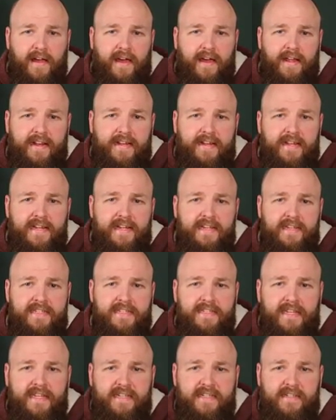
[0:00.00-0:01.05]
And he is
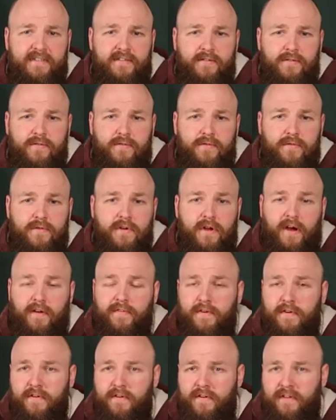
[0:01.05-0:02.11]
said to
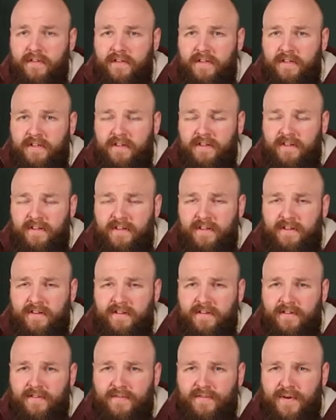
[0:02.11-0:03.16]
govern
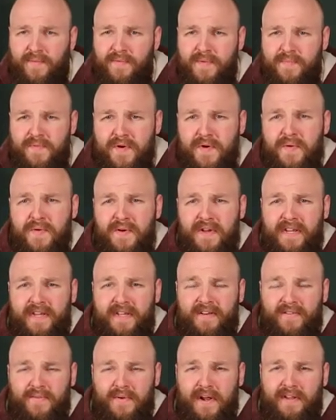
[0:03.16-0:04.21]
from the
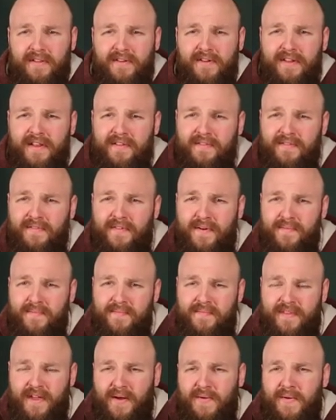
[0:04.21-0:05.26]
brewery rather than from
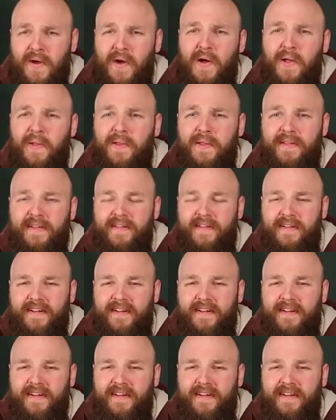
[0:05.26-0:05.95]
town hall.